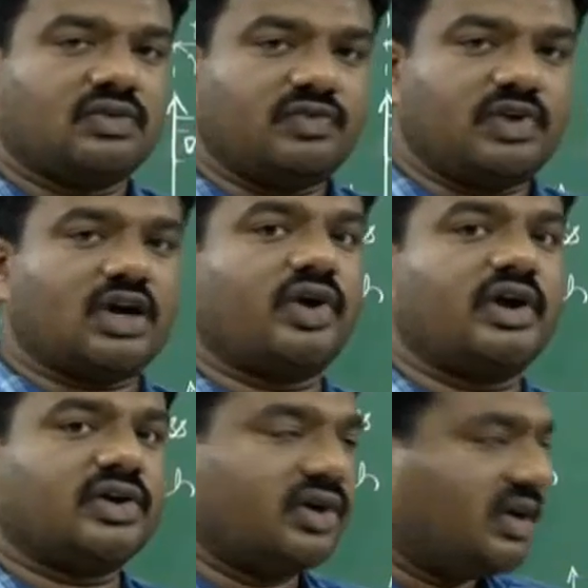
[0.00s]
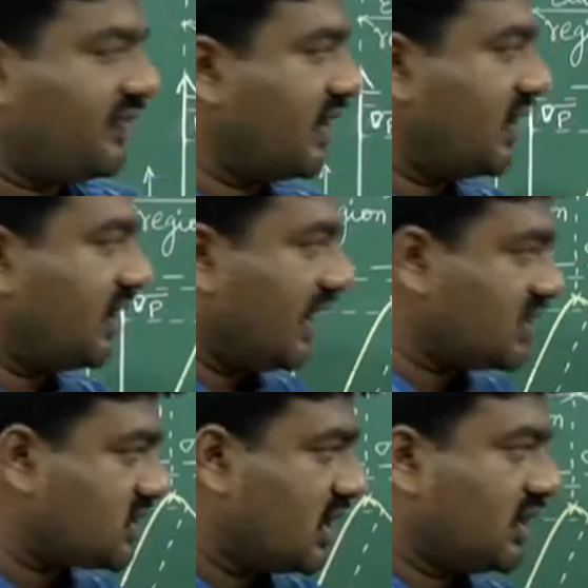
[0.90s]
we are going to define it
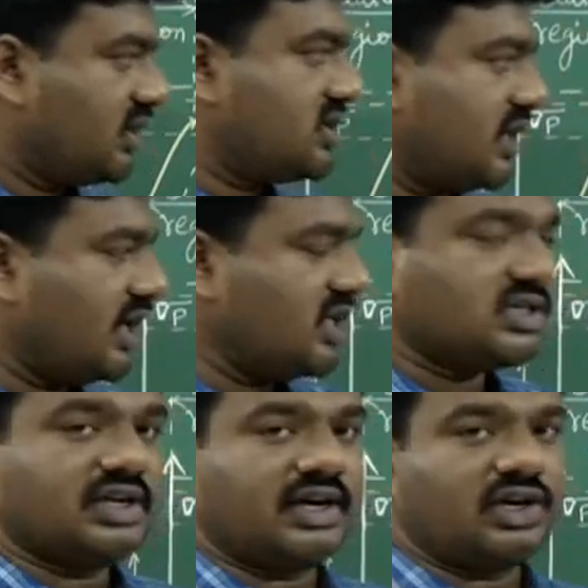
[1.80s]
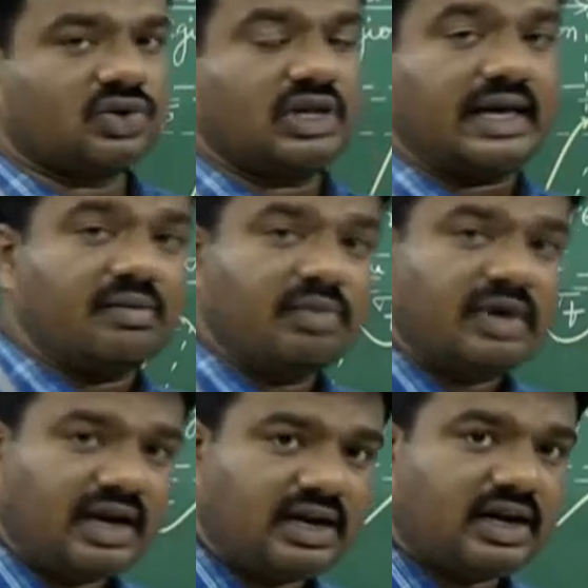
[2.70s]
as the change in length to the
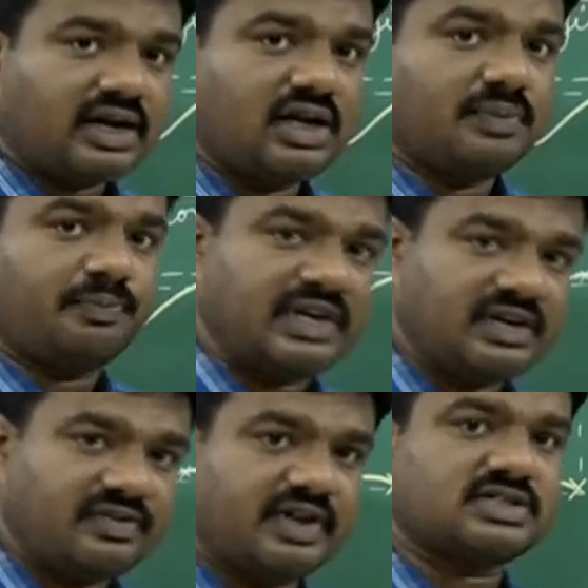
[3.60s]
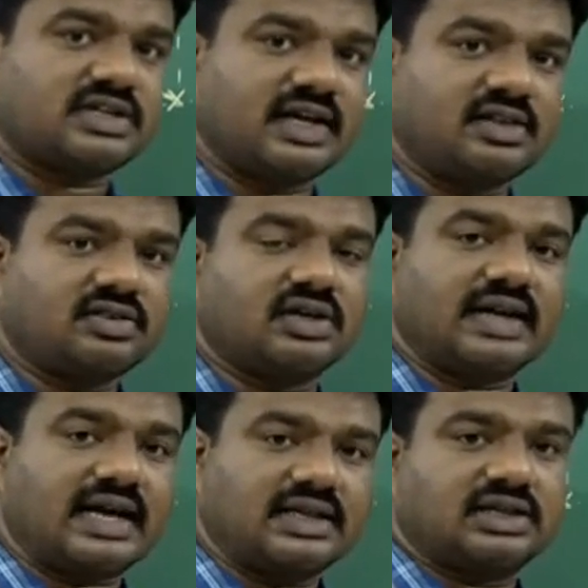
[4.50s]
immediately previous length
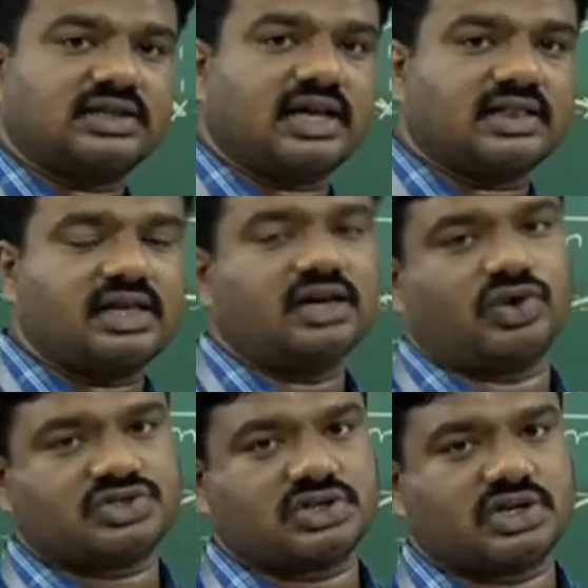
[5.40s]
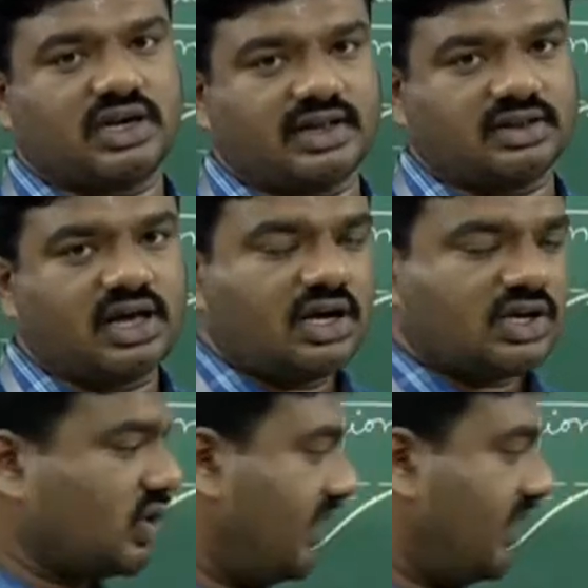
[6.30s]
rather than the original length. So